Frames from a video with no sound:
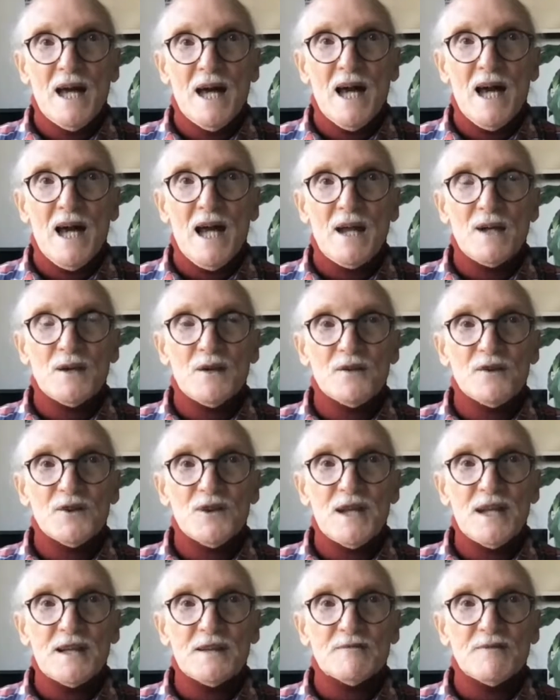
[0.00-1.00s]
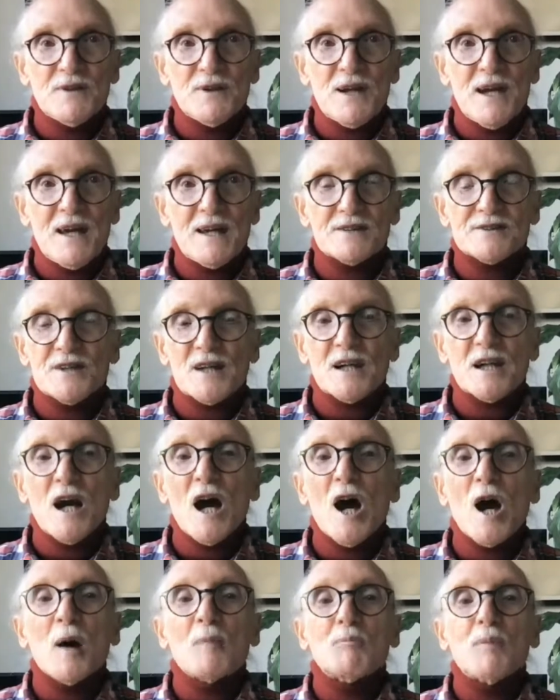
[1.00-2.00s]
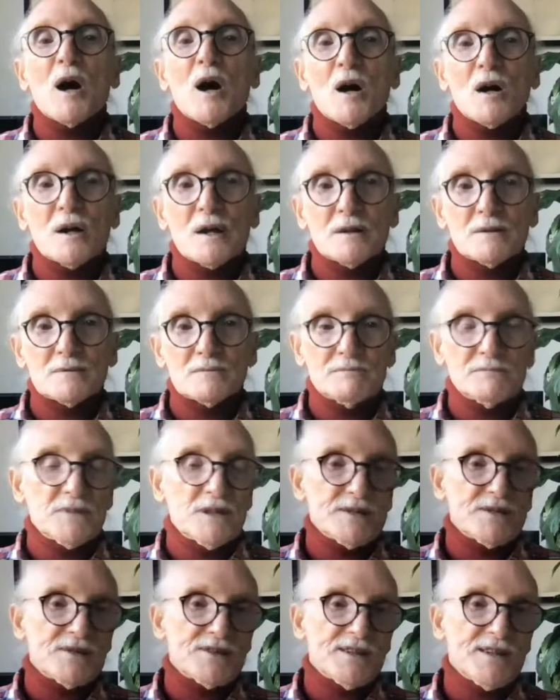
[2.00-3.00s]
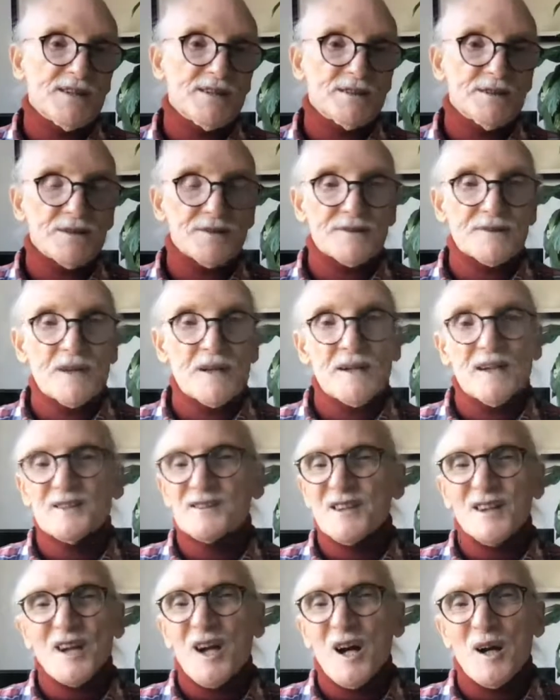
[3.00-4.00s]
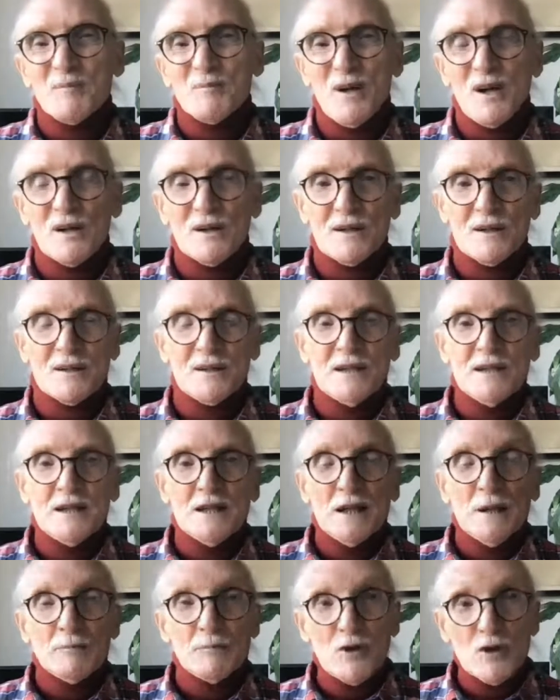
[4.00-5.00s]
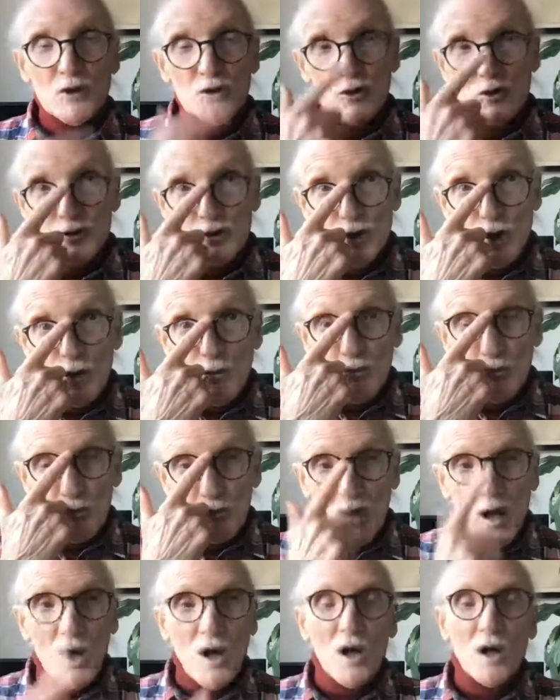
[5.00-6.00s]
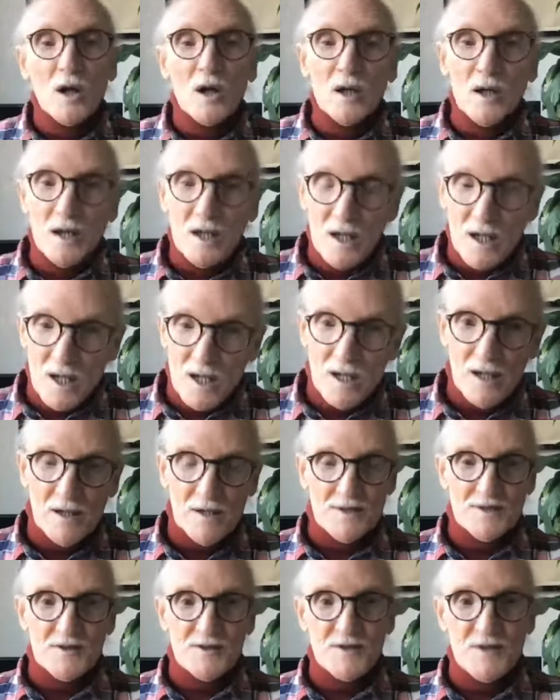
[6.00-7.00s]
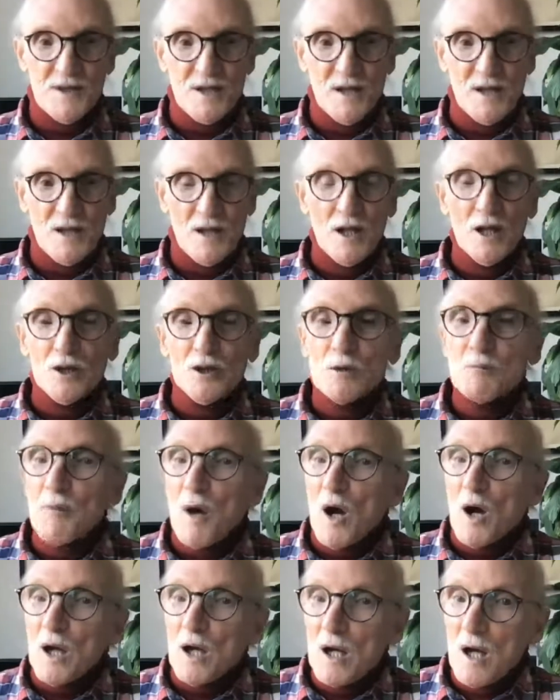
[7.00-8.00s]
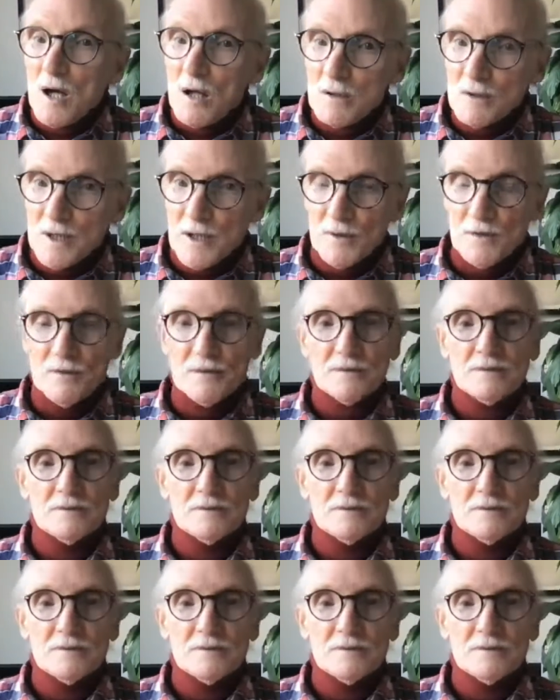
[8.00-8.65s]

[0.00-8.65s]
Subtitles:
and think of it as a car park, which is easy as that. It's a car park, but you don't park cars there, you park cargo.